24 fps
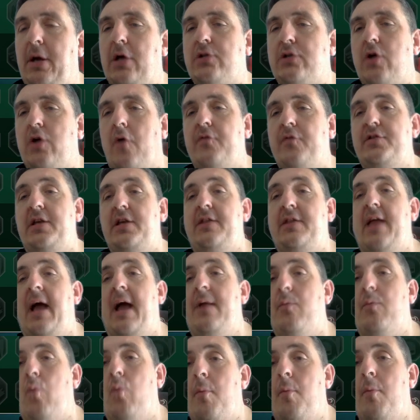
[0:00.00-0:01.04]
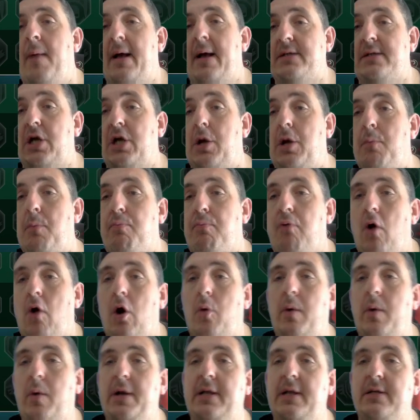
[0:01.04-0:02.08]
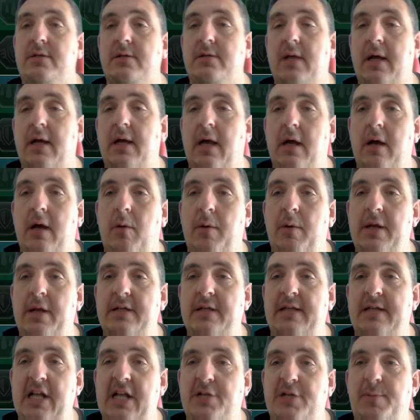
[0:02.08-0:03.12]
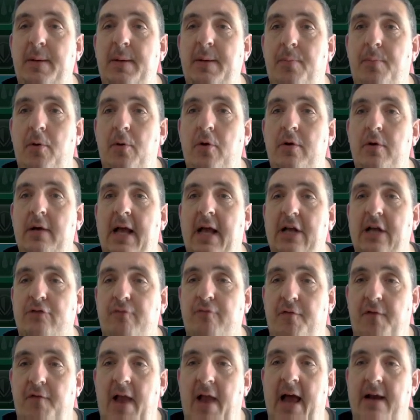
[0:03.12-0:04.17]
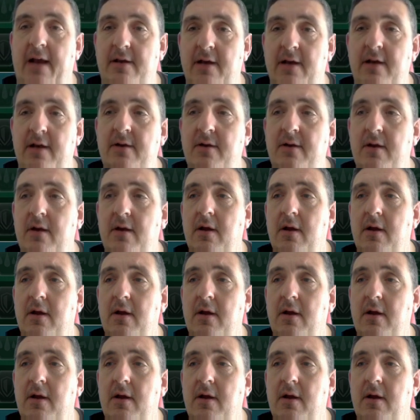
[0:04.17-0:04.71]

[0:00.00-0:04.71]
obviously then War Master can proc when his HP burn gets reflected.